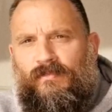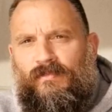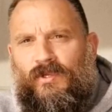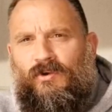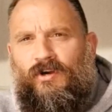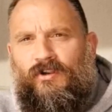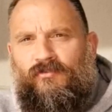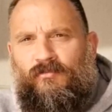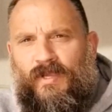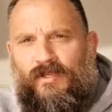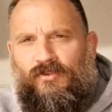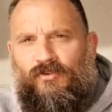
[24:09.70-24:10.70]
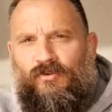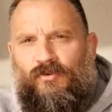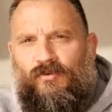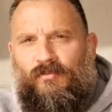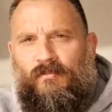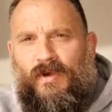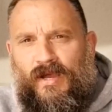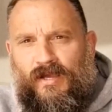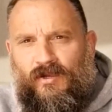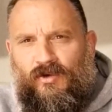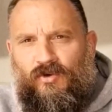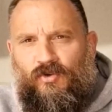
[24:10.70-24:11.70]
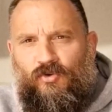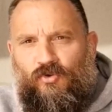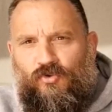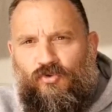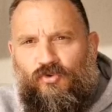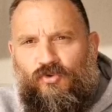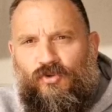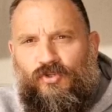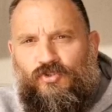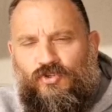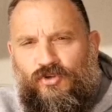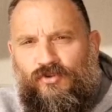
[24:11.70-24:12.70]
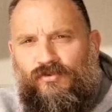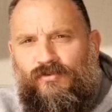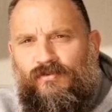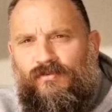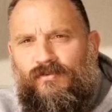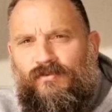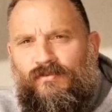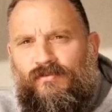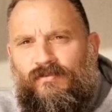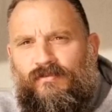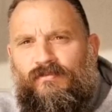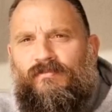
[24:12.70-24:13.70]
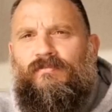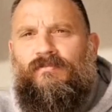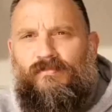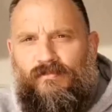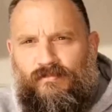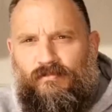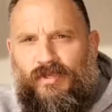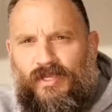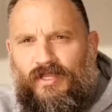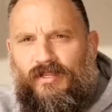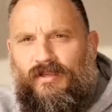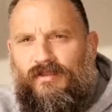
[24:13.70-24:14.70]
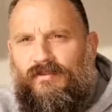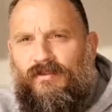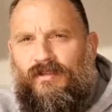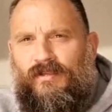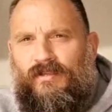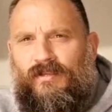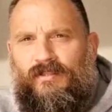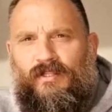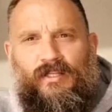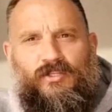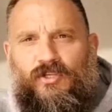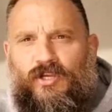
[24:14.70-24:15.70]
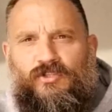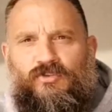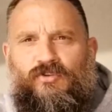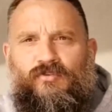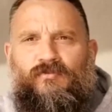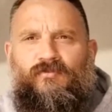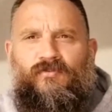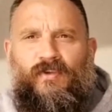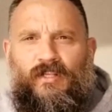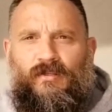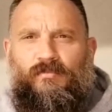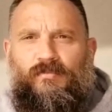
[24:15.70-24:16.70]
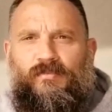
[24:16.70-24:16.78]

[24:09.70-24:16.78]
the God of Matthew, Mark, Luke, and John, Peter, and the list goes on, Philip,